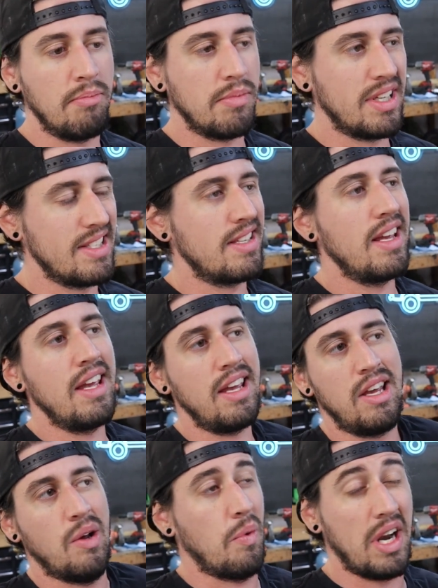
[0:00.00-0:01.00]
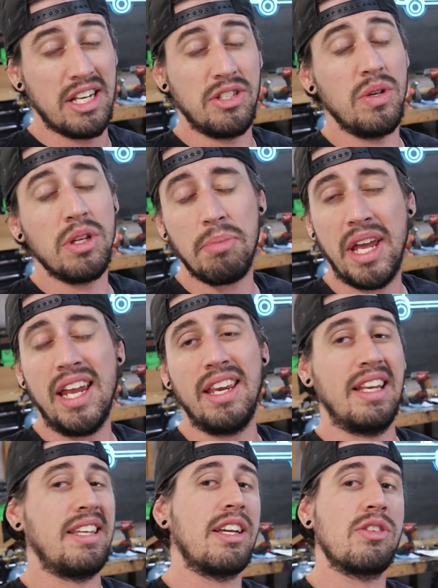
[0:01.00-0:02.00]
because when I do the
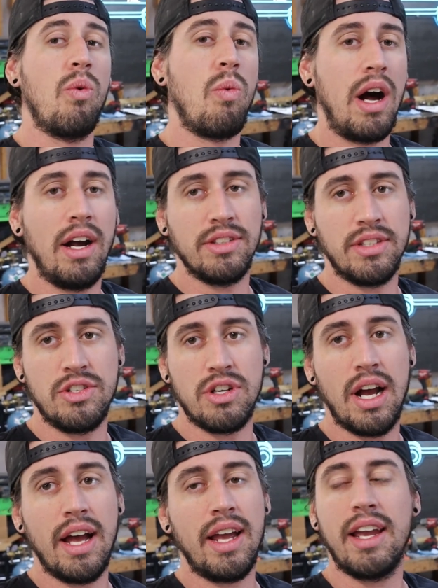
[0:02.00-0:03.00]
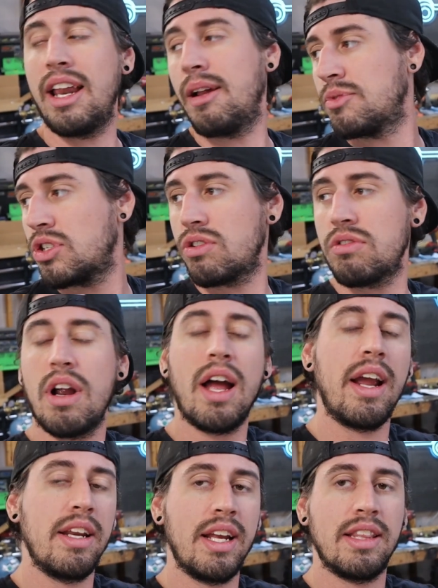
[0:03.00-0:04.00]
paint, it takes a while to dry, and I'm
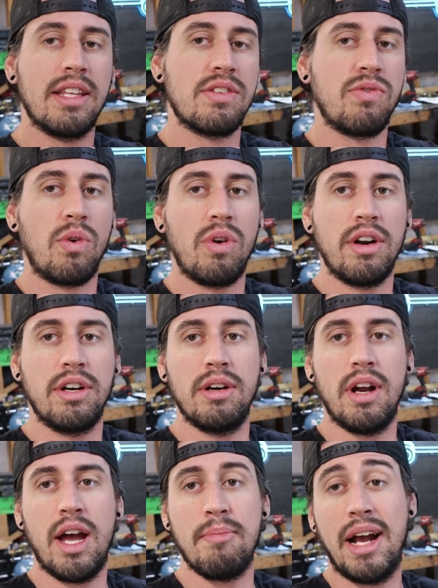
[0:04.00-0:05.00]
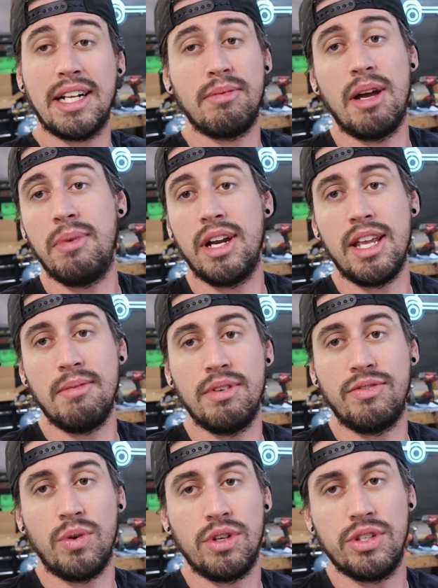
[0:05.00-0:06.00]
trying to get this 4Runner back to my buddy
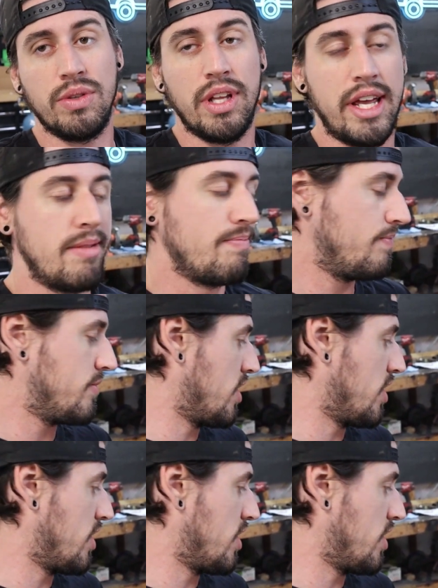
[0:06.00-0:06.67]
before too late.